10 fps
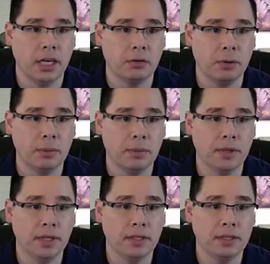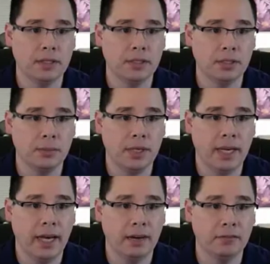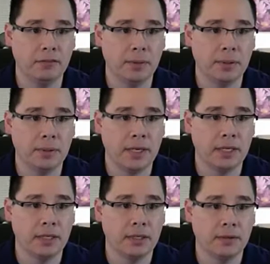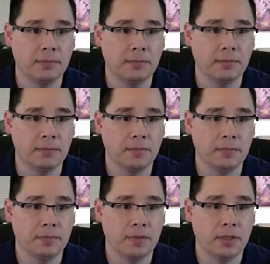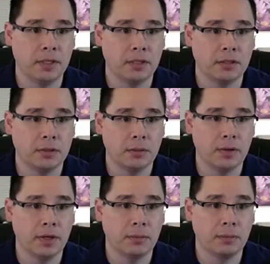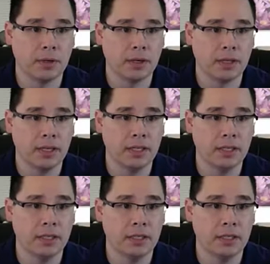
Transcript: And remember that this is going to be a half of the big blind. So we'll go ahead and mark that in.